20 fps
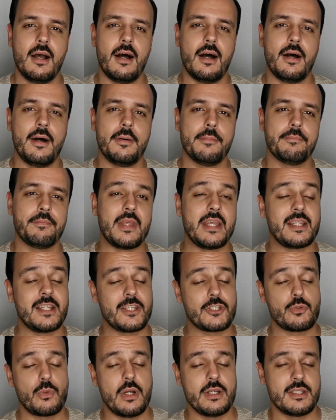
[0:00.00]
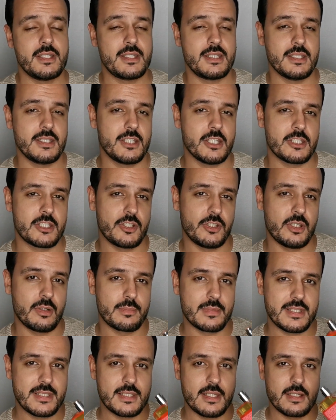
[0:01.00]
and that's why this is just in
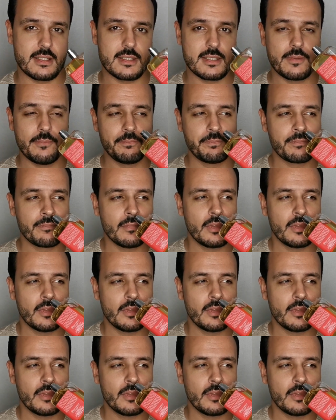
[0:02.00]
number 6.